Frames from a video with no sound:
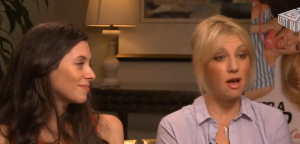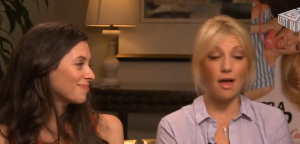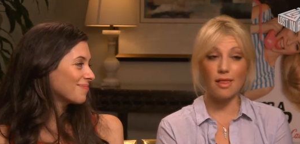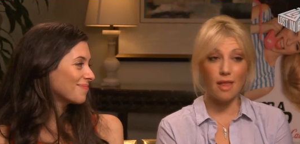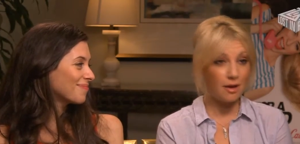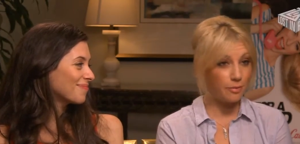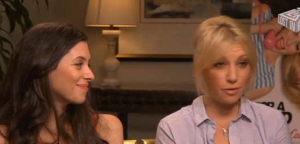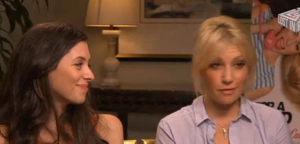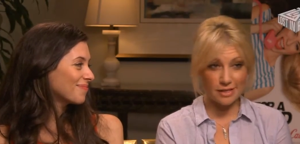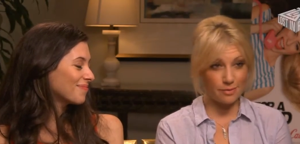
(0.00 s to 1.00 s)
Speaker 1: a lot of
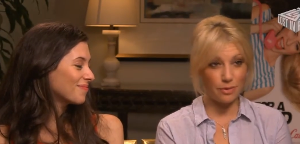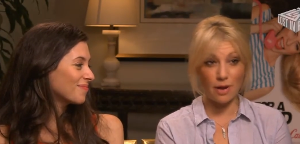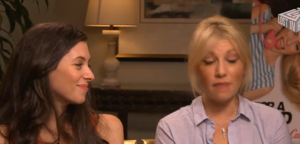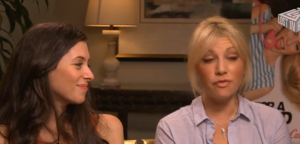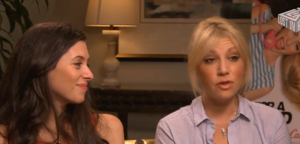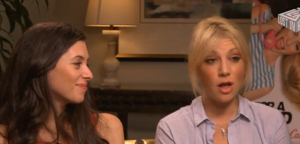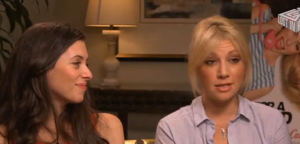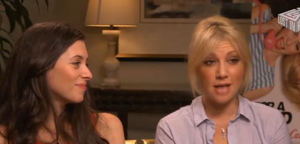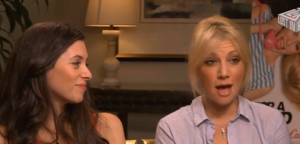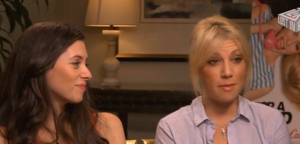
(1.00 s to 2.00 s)
movies yeah. and been around for a long
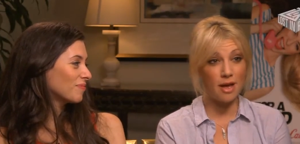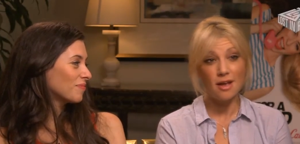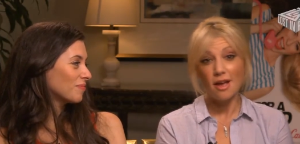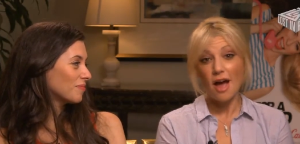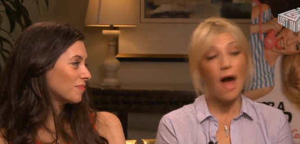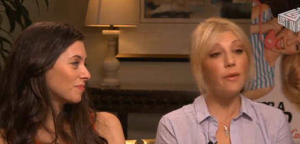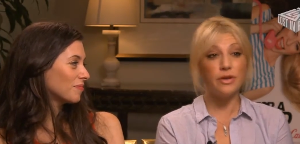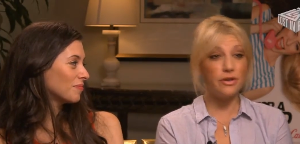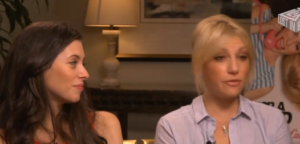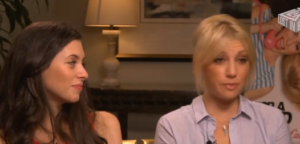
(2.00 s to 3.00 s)
time, but I wouldn't
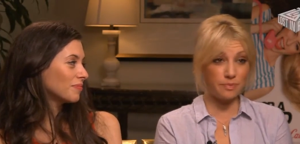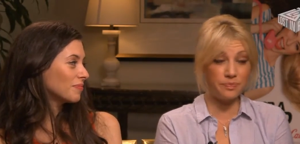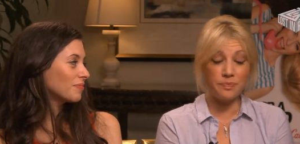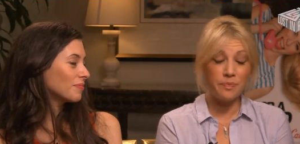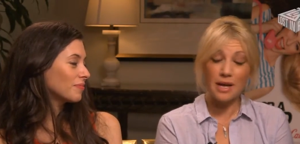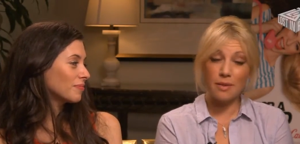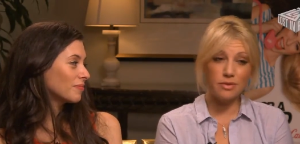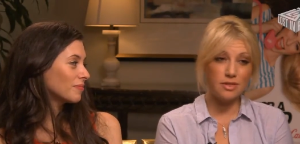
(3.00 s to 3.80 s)
have been able to